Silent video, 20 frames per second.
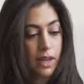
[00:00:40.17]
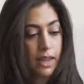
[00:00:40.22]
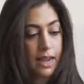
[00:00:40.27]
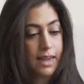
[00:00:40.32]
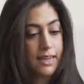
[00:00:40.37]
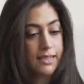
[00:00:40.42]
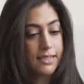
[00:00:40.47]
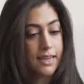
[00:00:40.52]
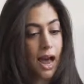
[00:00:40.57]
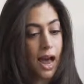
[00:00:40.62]

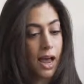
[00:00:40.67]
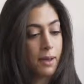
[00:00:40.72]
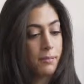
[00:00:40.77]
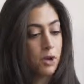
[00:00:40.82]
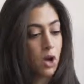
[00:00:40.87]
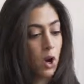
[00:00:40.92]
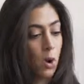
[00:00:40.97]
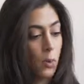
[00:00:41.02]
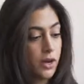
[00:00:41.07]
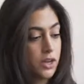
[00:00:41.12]
is I'm
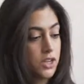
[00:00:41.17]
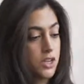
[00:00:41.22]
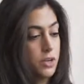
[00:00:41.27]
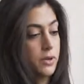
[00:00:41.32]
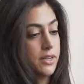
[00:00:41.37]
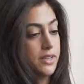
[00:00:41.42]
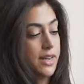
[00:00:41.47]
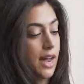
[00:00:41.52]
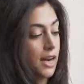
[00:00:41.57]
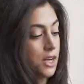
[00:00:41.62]
going to
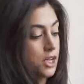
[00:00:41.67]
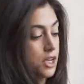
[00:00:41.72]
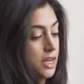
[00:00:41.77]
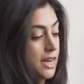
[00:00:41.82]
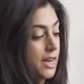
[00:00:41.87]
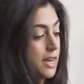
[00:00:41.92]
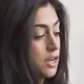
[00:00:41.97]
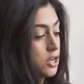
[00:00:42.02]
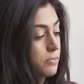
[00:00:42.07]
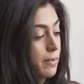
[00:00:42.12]
attach
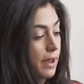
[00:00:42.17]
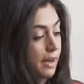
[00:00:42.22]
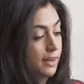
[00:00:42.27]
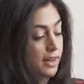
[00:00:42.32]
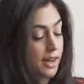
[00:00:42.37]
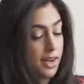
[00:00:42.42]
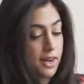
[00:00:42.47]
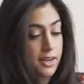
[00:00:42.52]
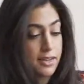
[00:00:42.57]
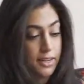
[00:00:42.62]
each
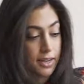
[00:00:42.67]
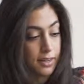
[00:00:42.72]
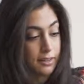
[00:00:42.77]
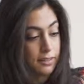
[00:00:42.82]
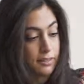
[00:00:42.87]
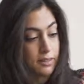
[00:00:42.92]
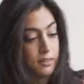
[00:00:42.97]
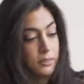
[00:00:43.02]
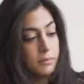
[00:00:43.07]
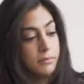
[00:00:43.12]
magnetic disc